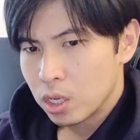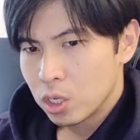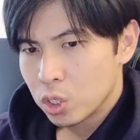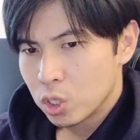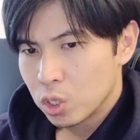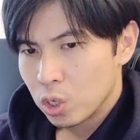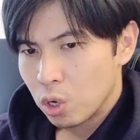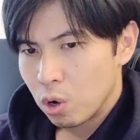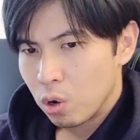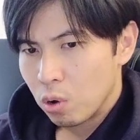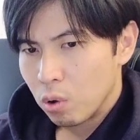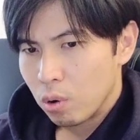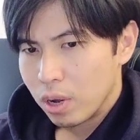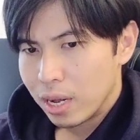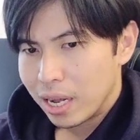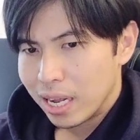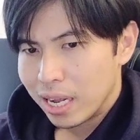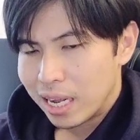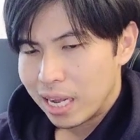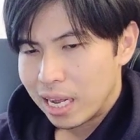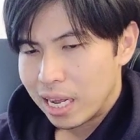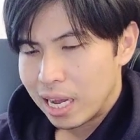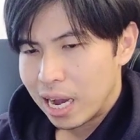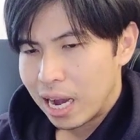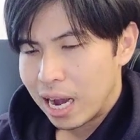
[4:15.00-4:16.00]
So
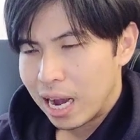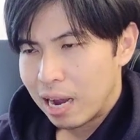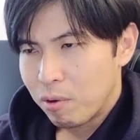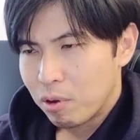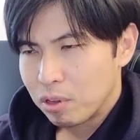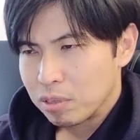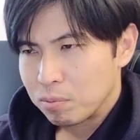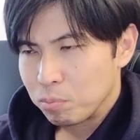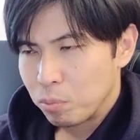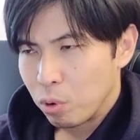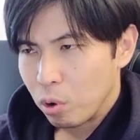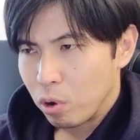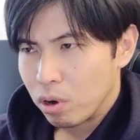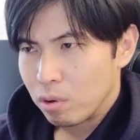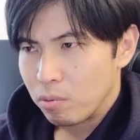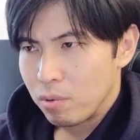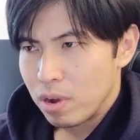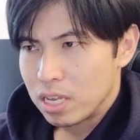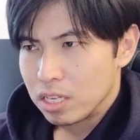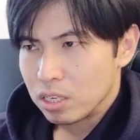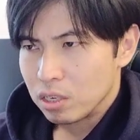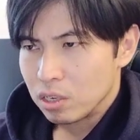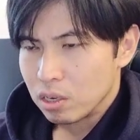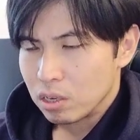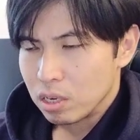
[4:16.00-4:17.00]
I was born and
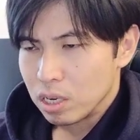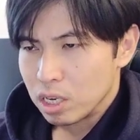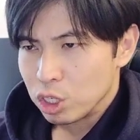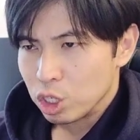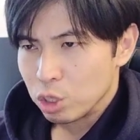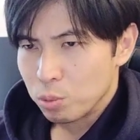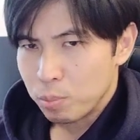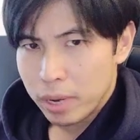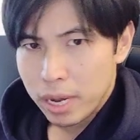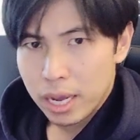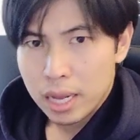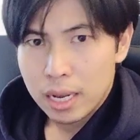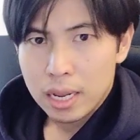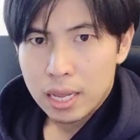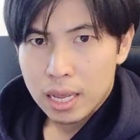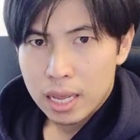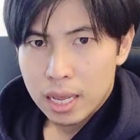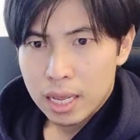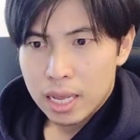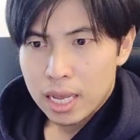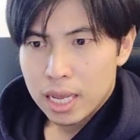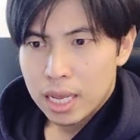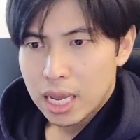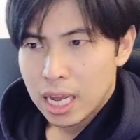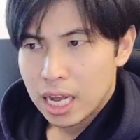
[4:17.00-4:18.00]
raised in Japan
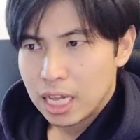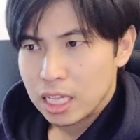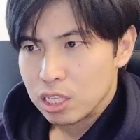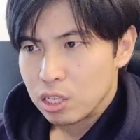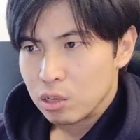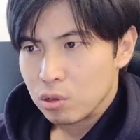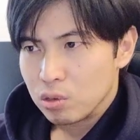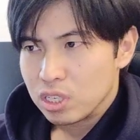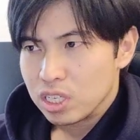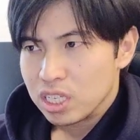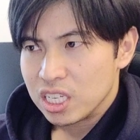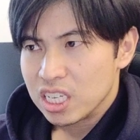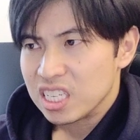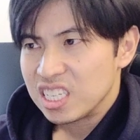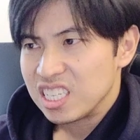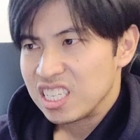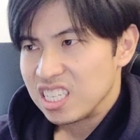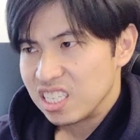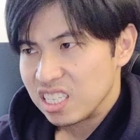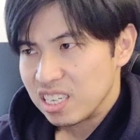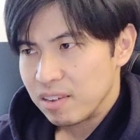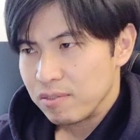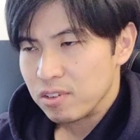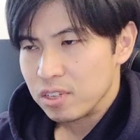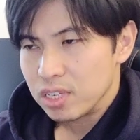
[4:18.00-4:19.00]
until
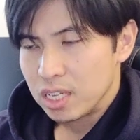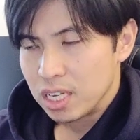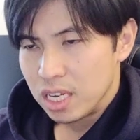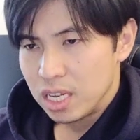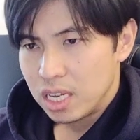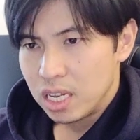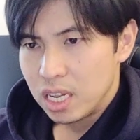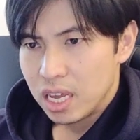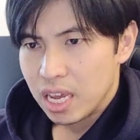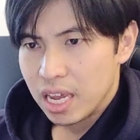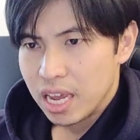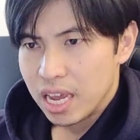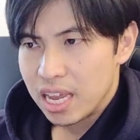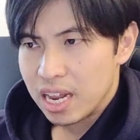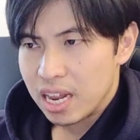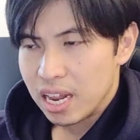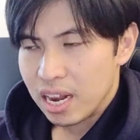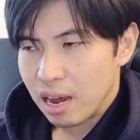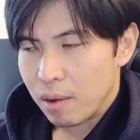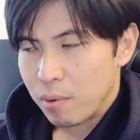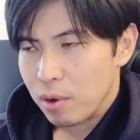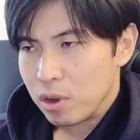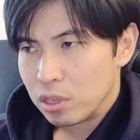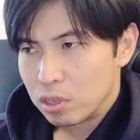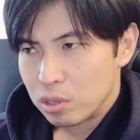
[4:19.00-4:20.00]
16, 17, and
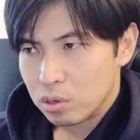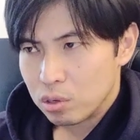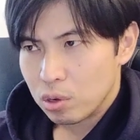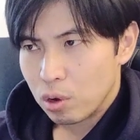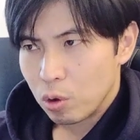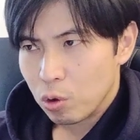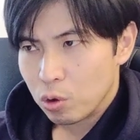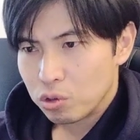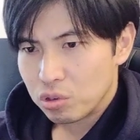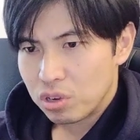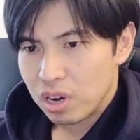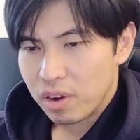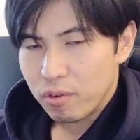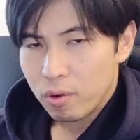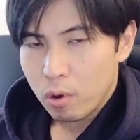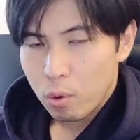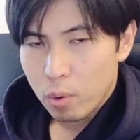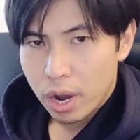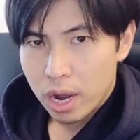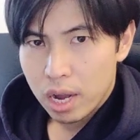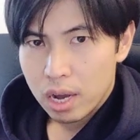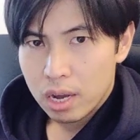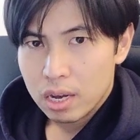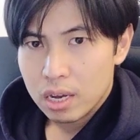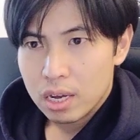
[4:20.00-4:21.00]
then I went to Australia for a
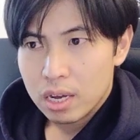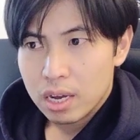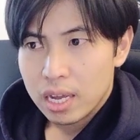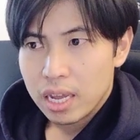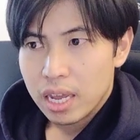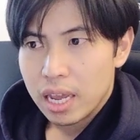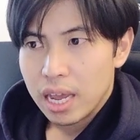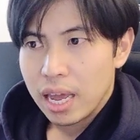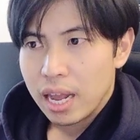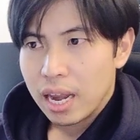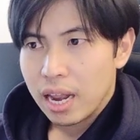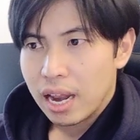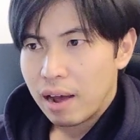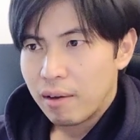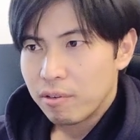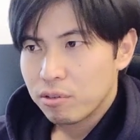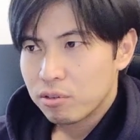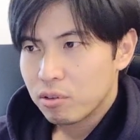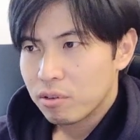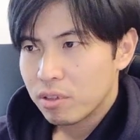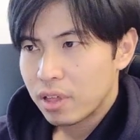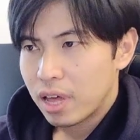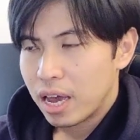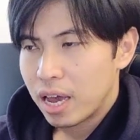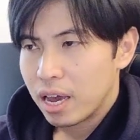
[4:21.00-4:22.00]
while. And then
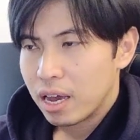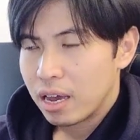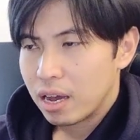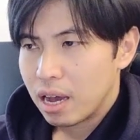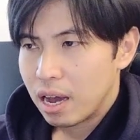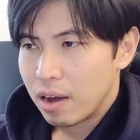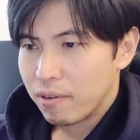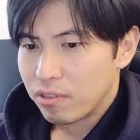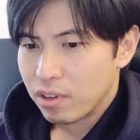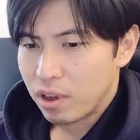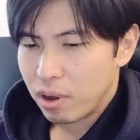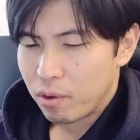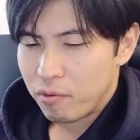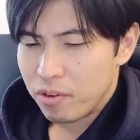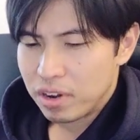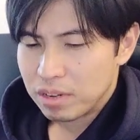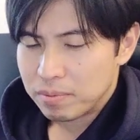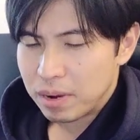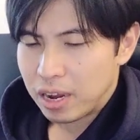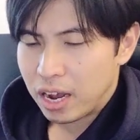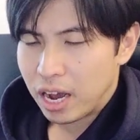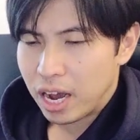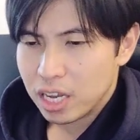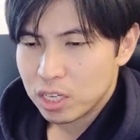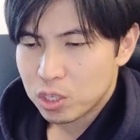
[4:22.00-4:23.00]
after that, after I
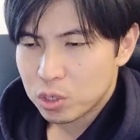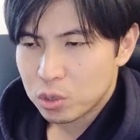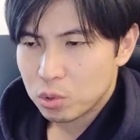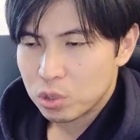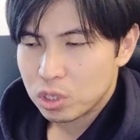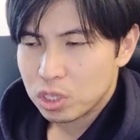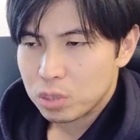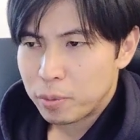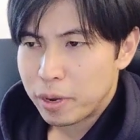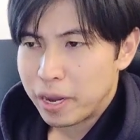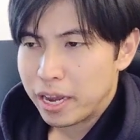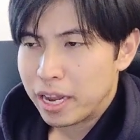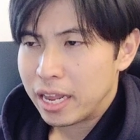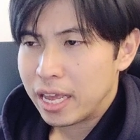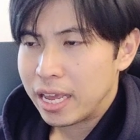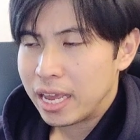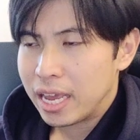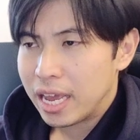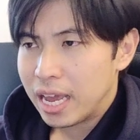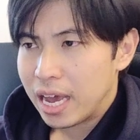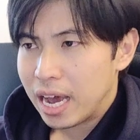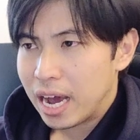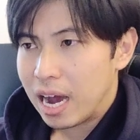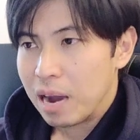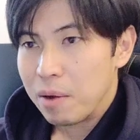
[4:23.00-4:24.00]
finished my high school in Japan,
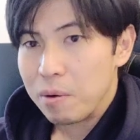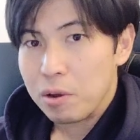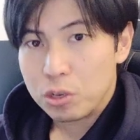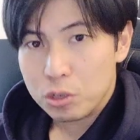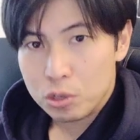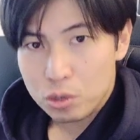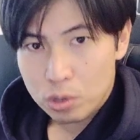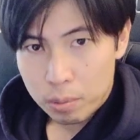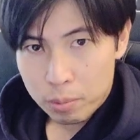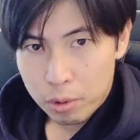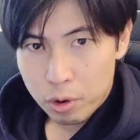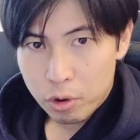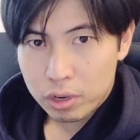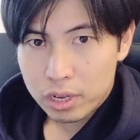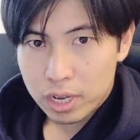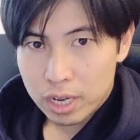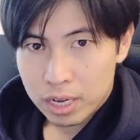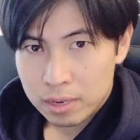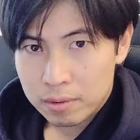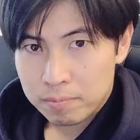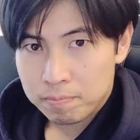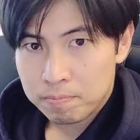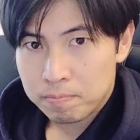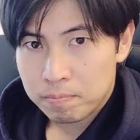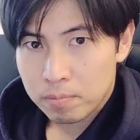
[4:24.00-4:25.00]
I went to America,
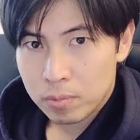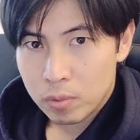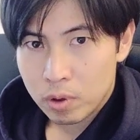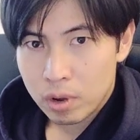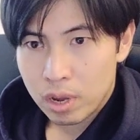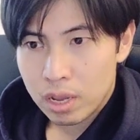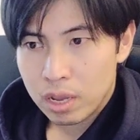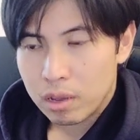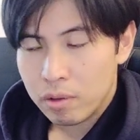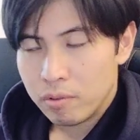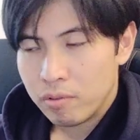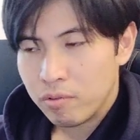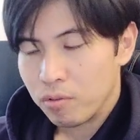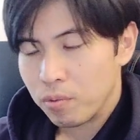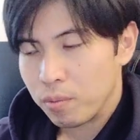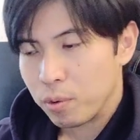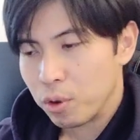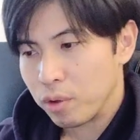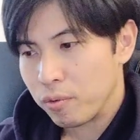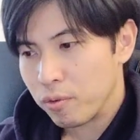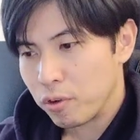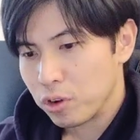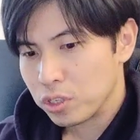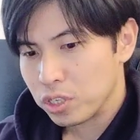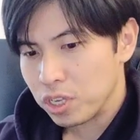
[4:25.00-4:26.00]
all right, from
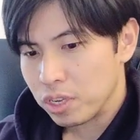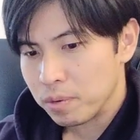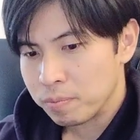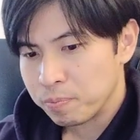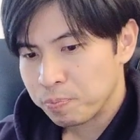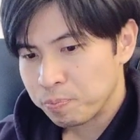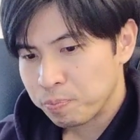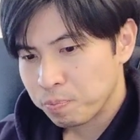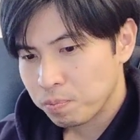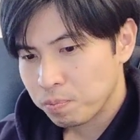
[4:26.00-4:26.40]
university.